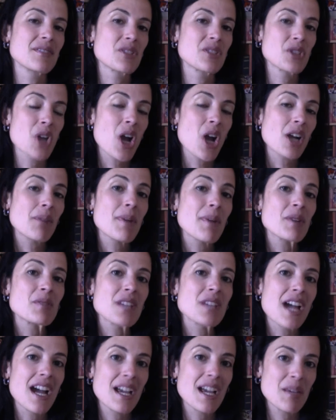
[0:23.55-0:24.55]
talk about
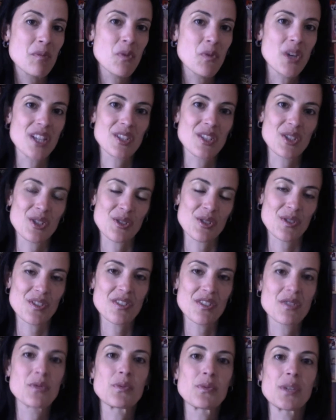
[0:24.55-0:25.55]
time wasters
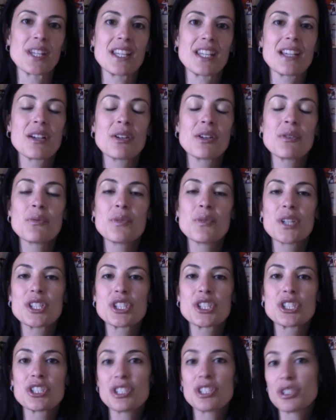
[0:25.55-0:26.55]
this week,
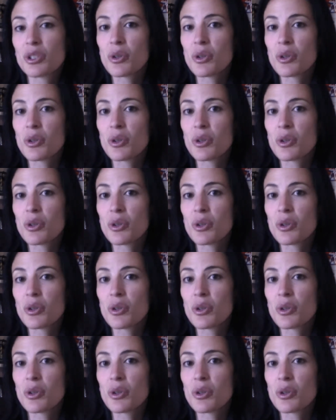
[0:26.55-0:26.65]
which,